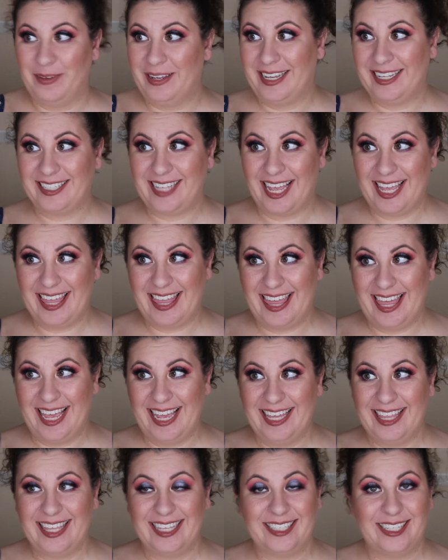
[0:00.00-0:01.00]
because I
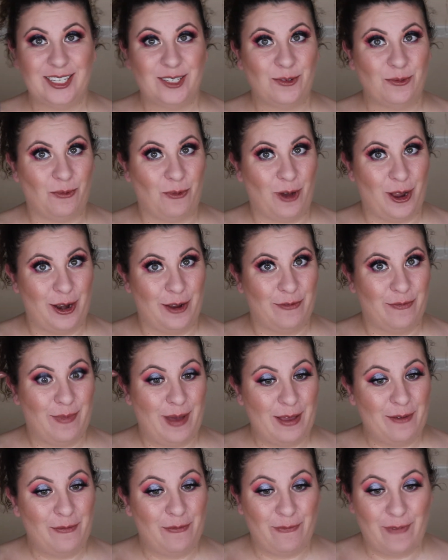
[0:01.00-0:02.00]
think this is one of
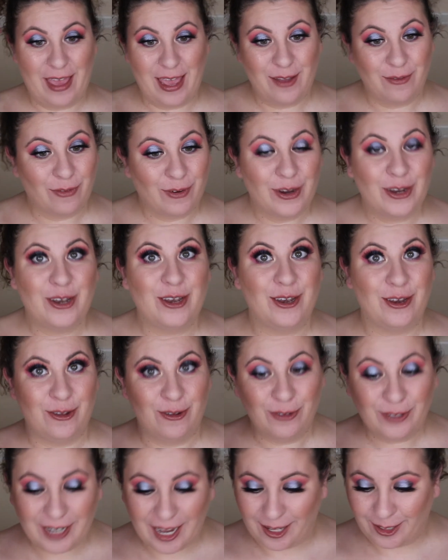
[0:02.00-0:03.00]
my favorite
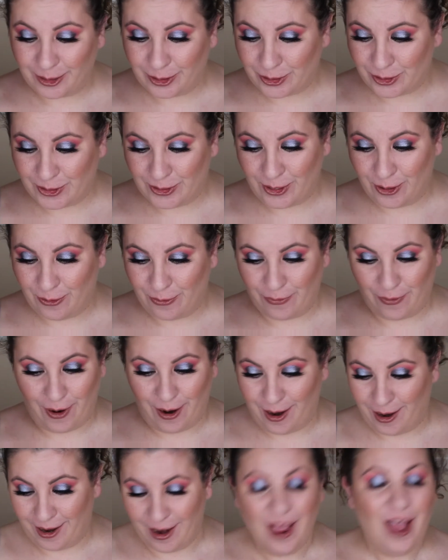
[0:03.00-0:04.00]
nude colors so
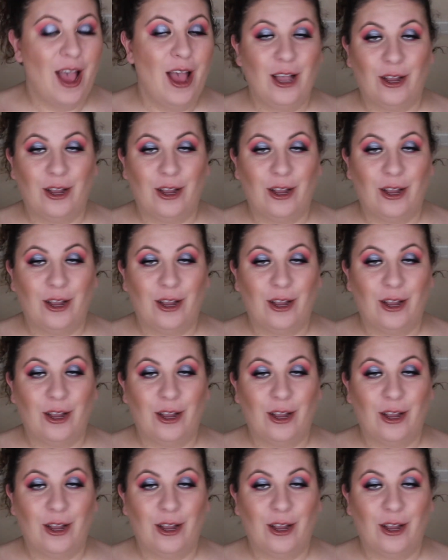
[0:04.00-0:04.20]
far.